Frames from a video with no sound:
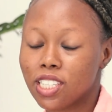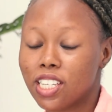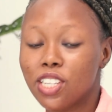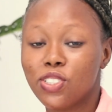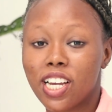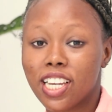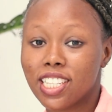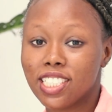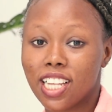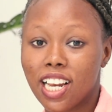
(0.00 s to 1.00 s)
In case you are
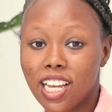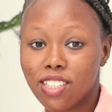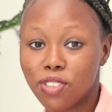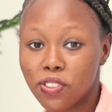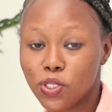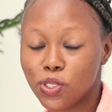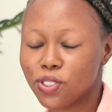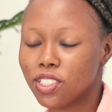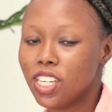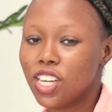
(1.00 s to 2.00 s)
getting a land very
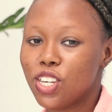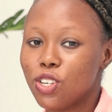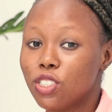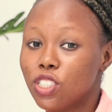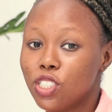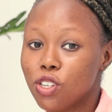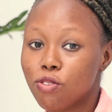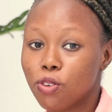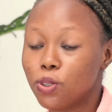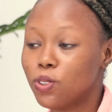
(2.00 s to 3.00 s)
soon, your
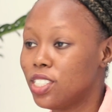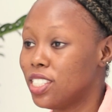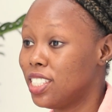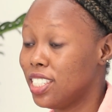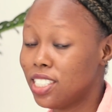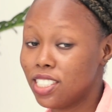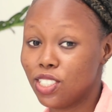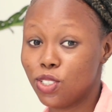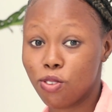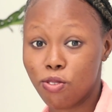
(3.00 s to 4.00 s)
CFO, the deed,
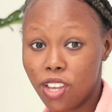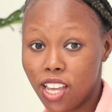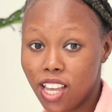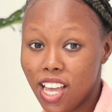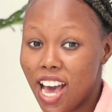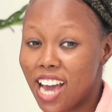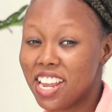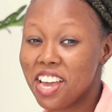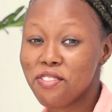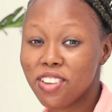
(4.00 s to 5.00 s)
the survey, and
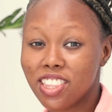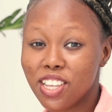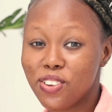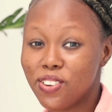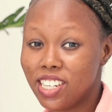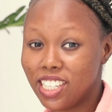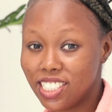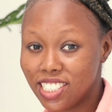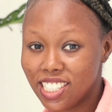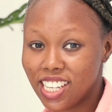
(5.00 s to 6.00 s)
everything you
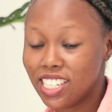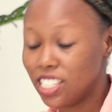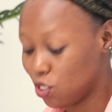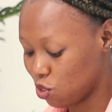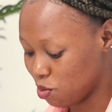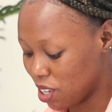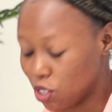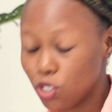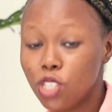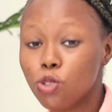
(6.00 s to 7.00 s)
need needs to be,
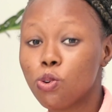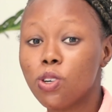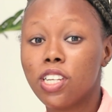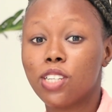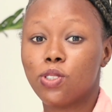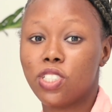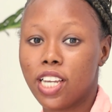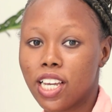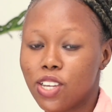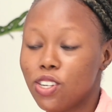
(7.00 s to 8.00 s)
you need to go there to
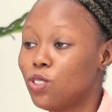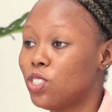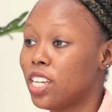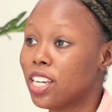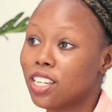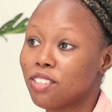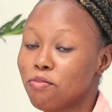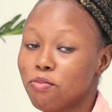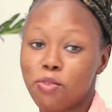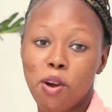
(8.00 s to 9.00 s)
check. You need to check
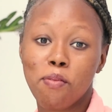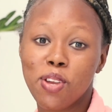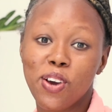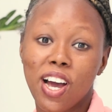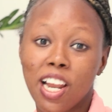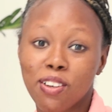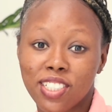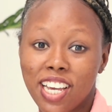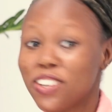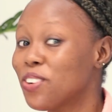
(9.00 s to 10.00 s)
probably your
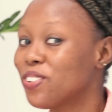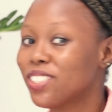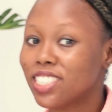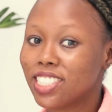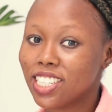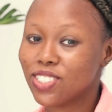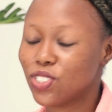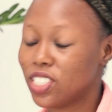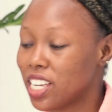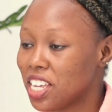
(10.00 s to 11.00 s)
allowancer in your own state to
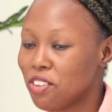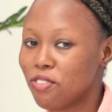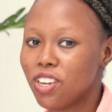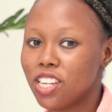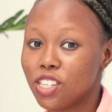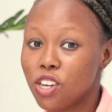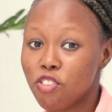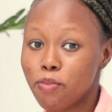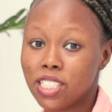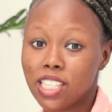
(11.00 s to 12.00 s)
check if the
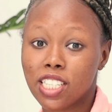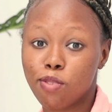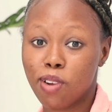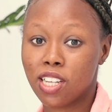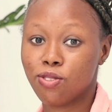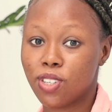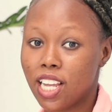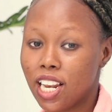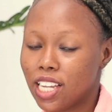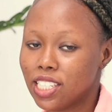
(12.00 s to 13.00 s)
government has plans for
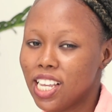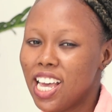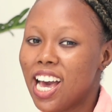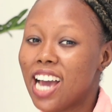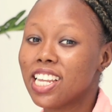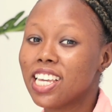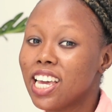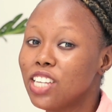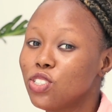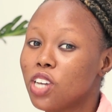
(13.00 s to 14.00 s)
that land. And in
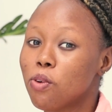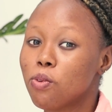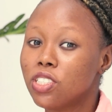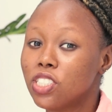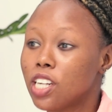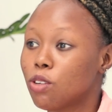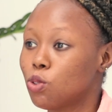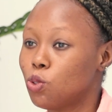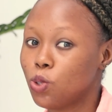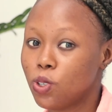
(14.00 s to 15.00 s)
case you are wondering how
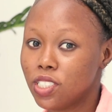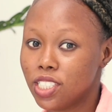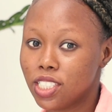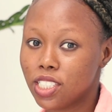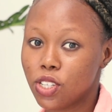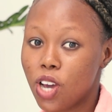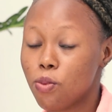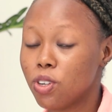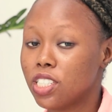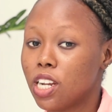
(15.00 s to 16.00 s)
to do all this, you are
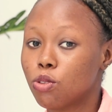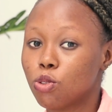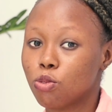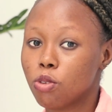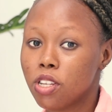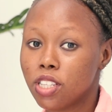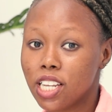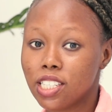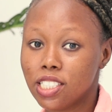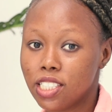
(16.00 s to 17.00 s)
wondering how to
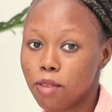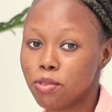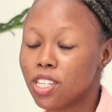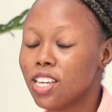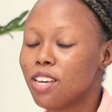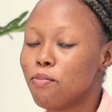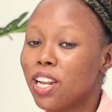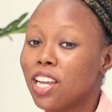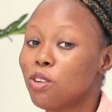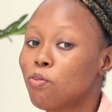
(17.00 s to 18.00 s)
take these steps,
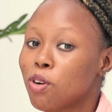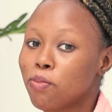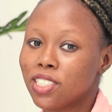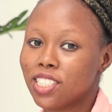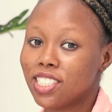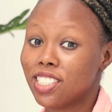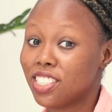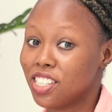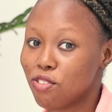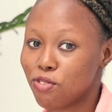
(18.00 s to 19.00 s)
Milano Properties is
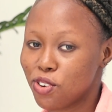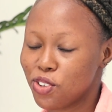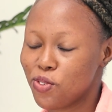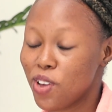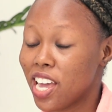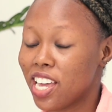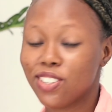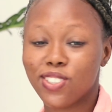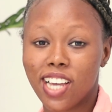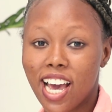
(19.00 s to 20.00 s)
here for you. We are here
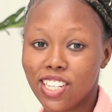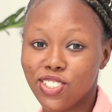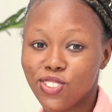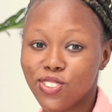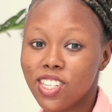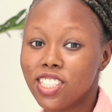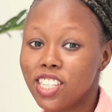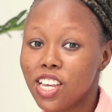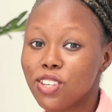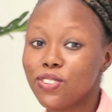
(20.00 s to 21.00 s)
to guide you,
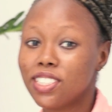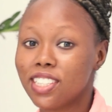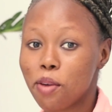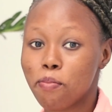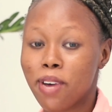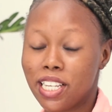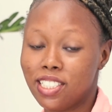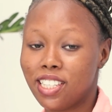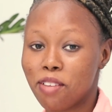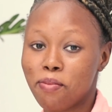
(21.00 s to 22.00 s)
take you step by
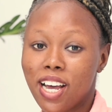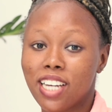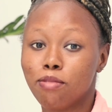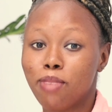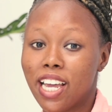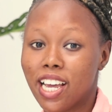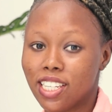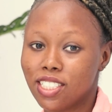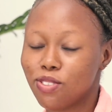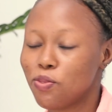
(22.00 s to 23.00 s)
step, hand by
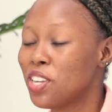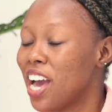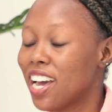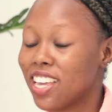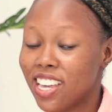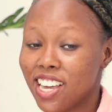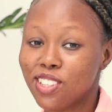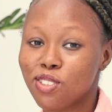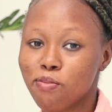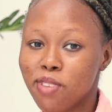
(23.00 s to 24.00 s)
hand. We are here
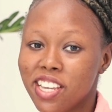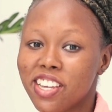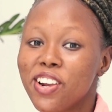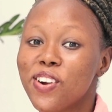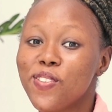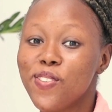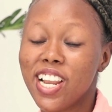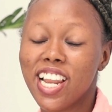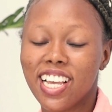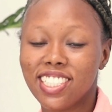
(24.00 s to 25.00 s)
to make
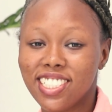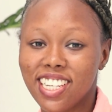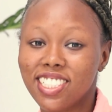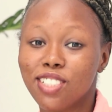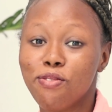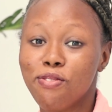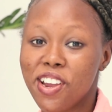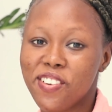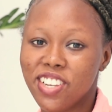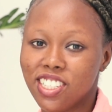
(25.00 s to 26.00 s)
real estate
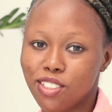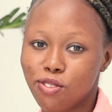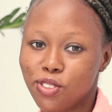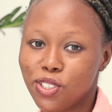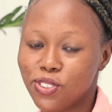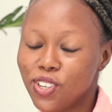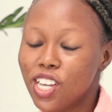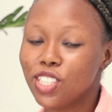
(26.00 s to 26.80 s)
very easy for you.